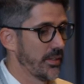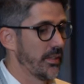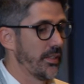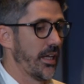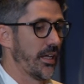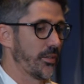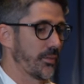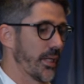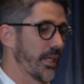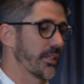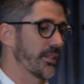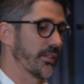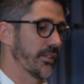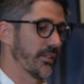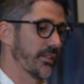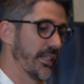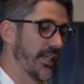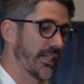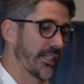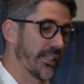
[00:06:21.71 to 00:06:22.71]
and a
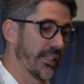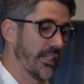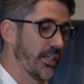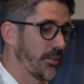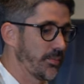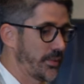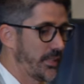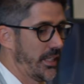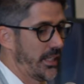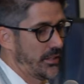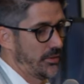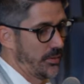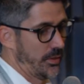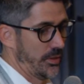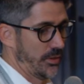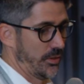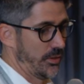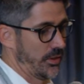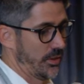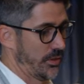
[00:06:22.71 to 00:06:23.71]
record that can help connect
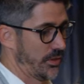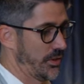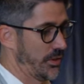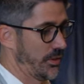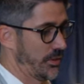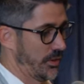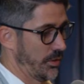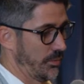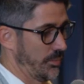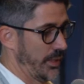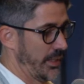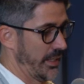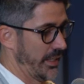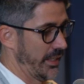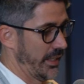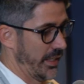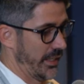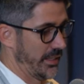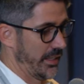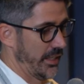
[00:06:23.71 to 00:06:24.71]
researchers to their
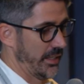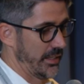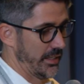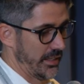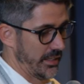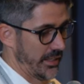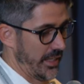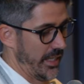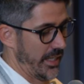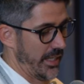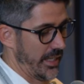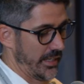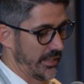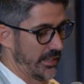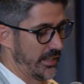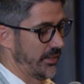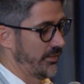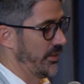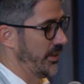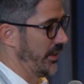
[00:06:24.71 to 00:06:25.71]
many identities and
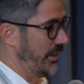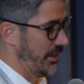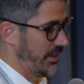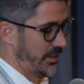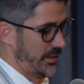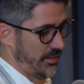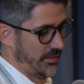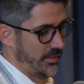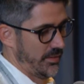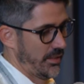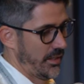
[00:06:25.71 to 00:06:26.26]
activities.